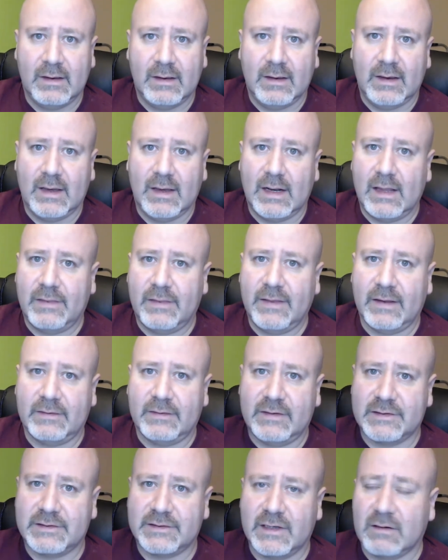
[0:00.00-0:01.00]
And I think
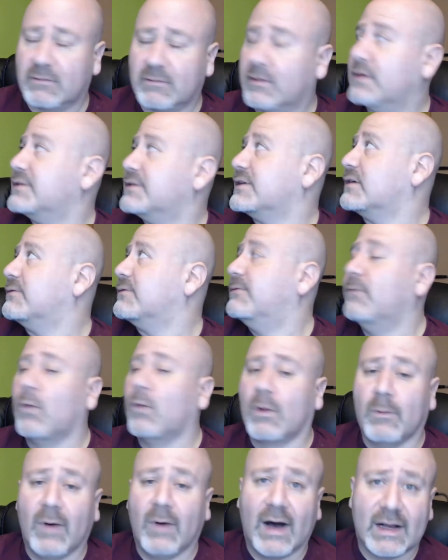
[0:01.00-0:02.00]
this thing runs at
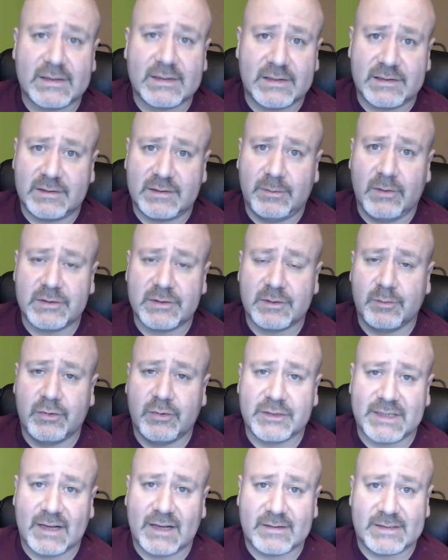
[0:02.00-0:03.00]
4 watts. It's supposed to
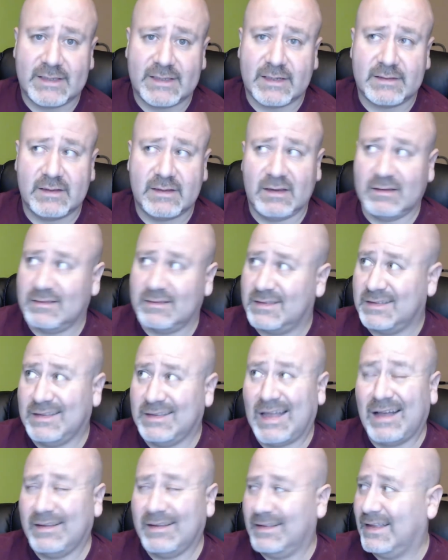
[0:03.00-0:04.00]
push out 60. It's
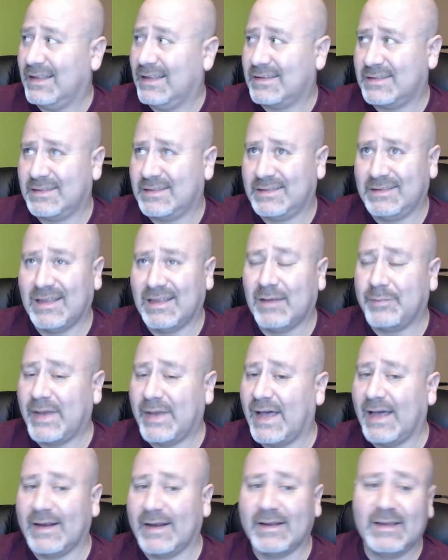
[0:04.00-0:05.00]
not
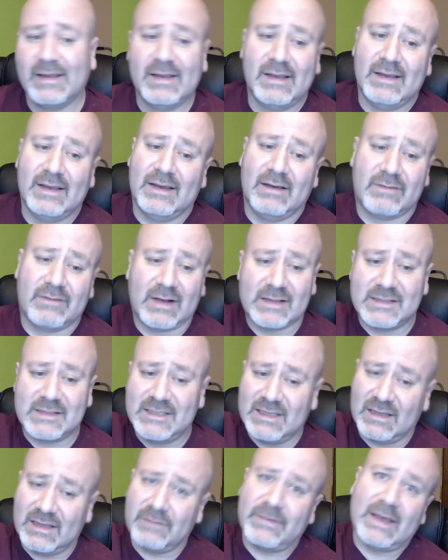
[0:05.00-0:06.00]
bad. I've got
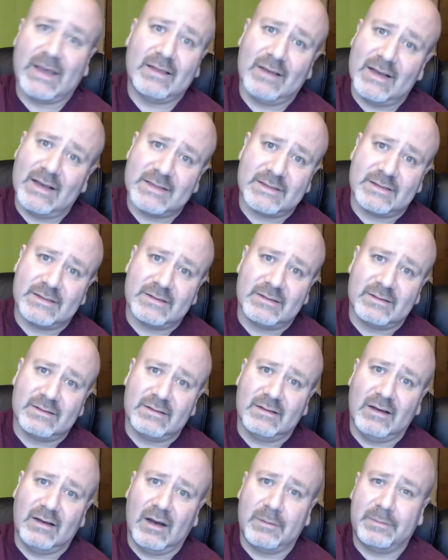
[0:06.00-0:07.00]
ceiling fan lights
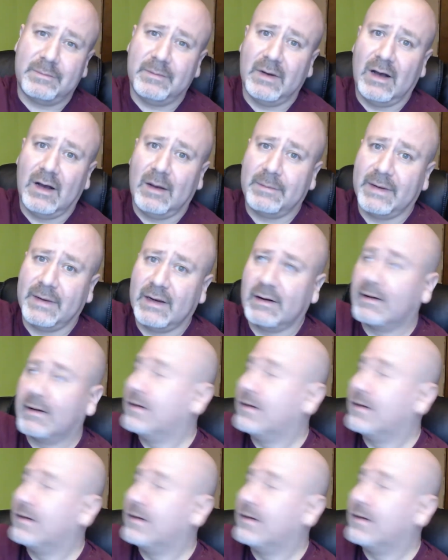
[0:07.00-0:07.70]
up here,